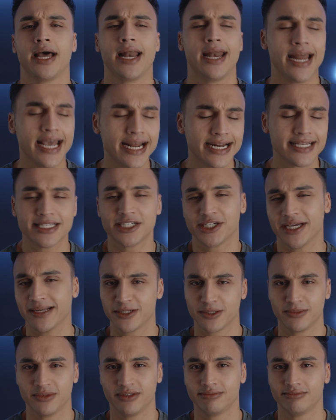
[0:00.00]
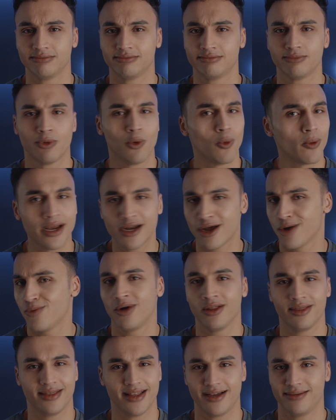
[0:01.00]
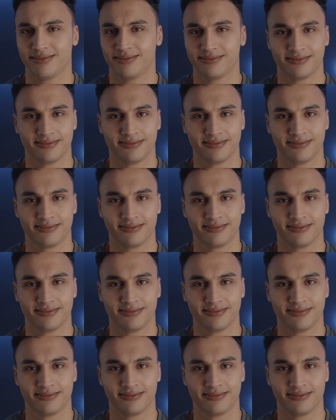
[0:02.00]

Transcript: Ladies and gentlemen, we don't want that.